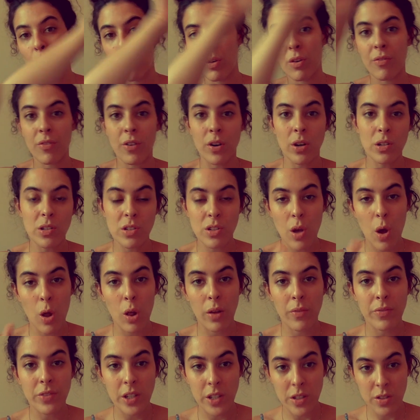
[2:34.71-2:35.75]
reverse all
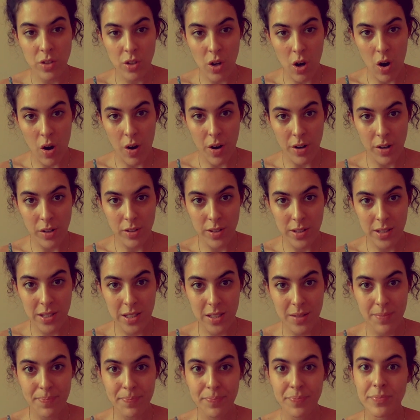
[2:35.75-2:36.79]
of these
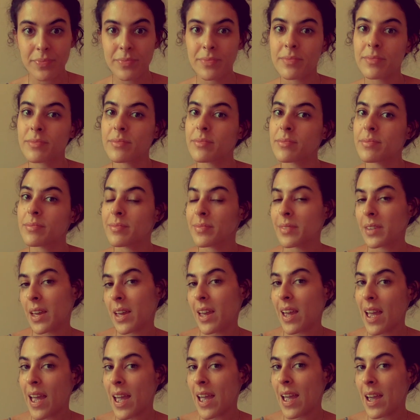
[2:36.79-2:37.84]
cards
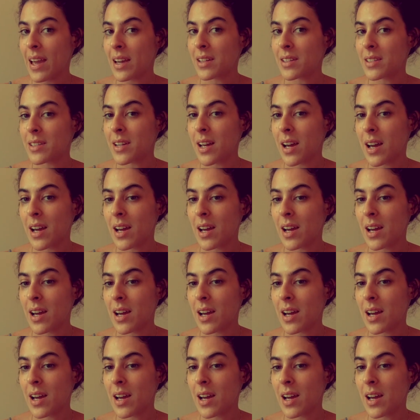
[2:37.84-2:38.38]
and,